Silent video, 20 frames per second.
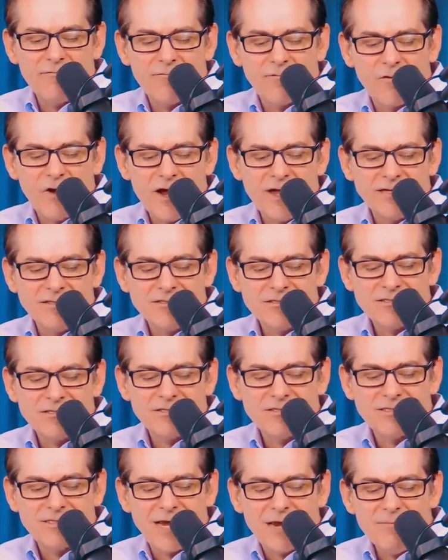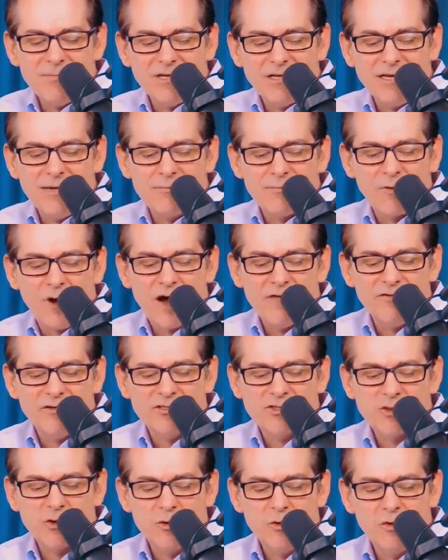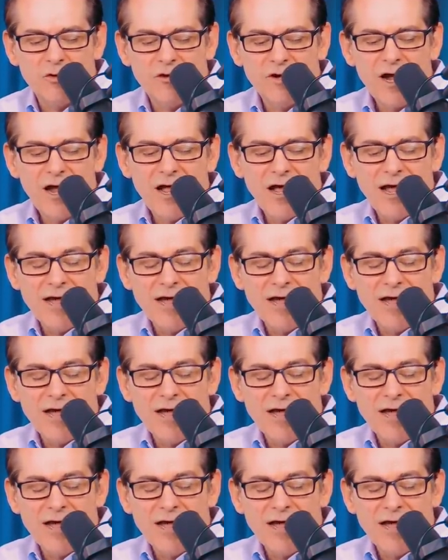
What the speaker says: Friends, same elite private school